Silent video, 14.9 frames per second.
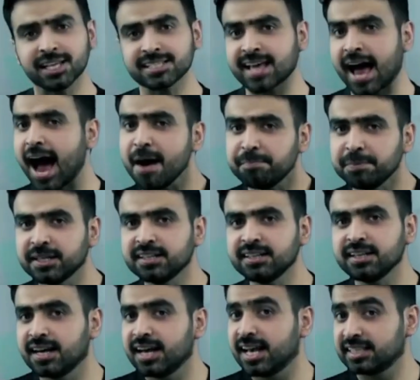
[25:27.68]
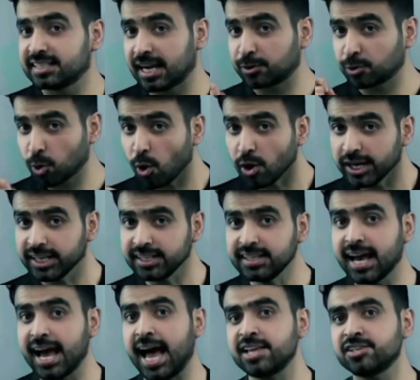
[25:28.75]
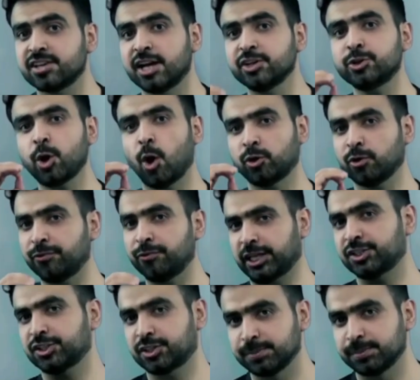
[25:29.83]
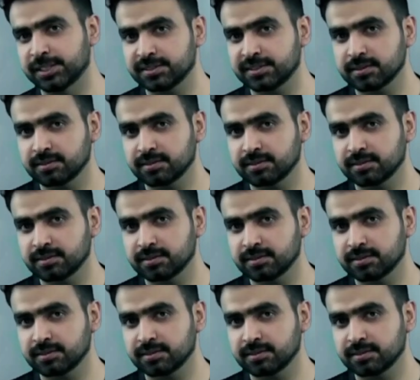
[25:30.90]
happened is that Rohit has run short of vegetables.